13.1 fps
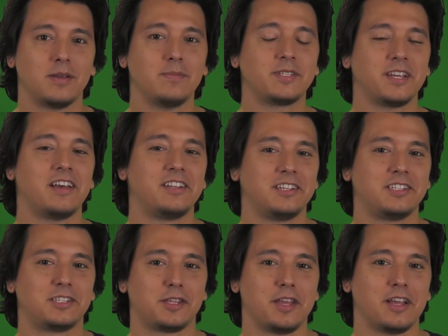Some
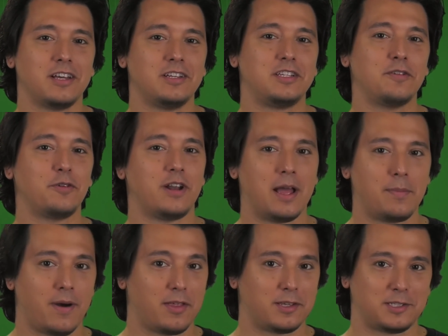scientists think a different
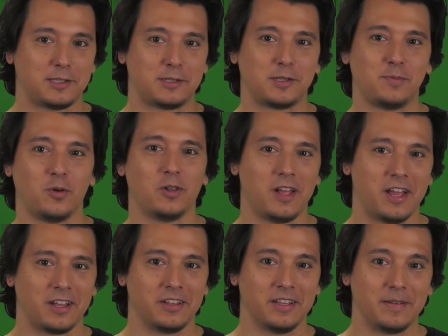hypothesis is more
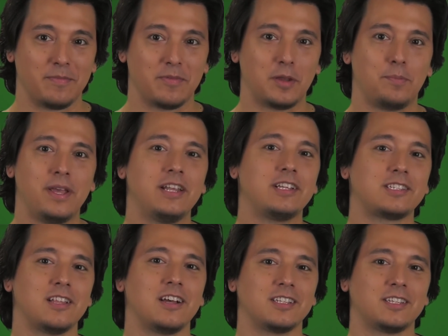likely, that penis
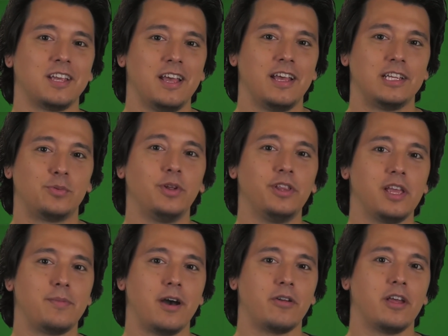loss is really
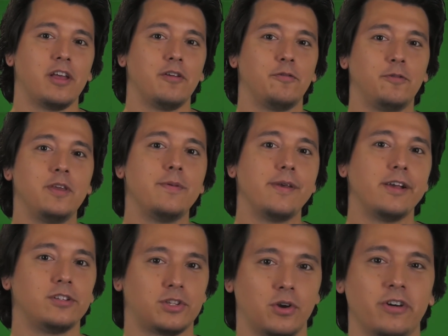about
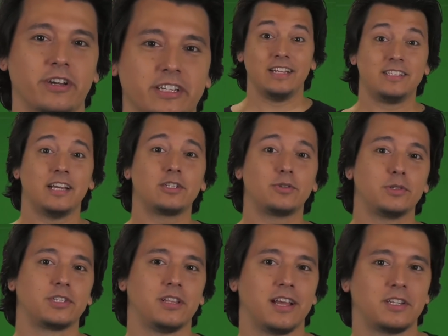female choice. In sexual
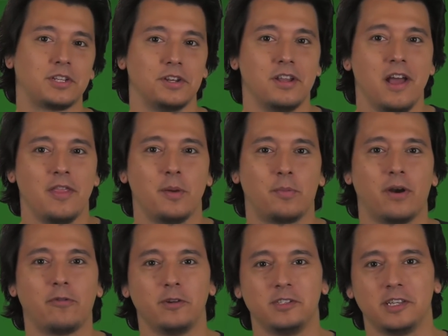selection, the
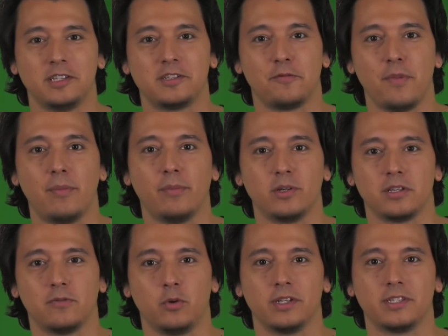preferences of members
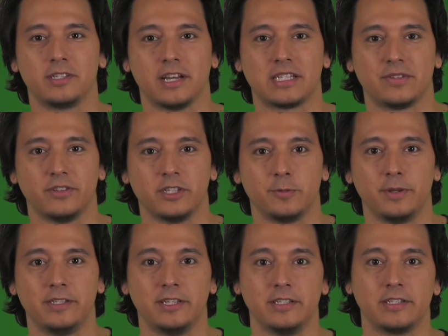of one sex of a
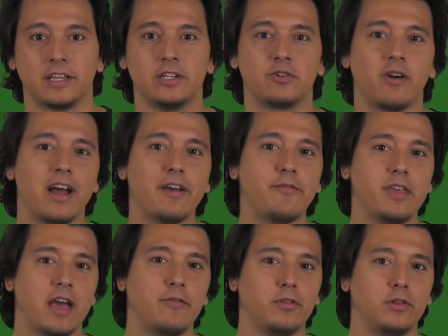species can drive
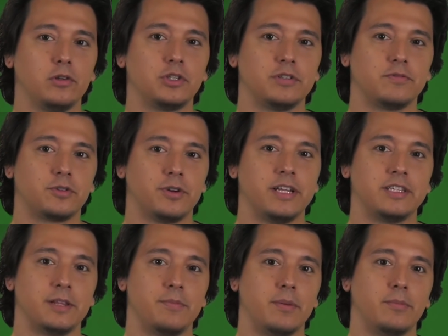the evolution of traits
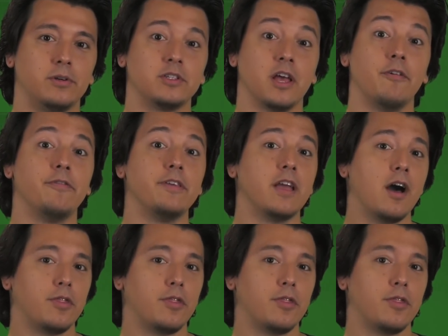in members of the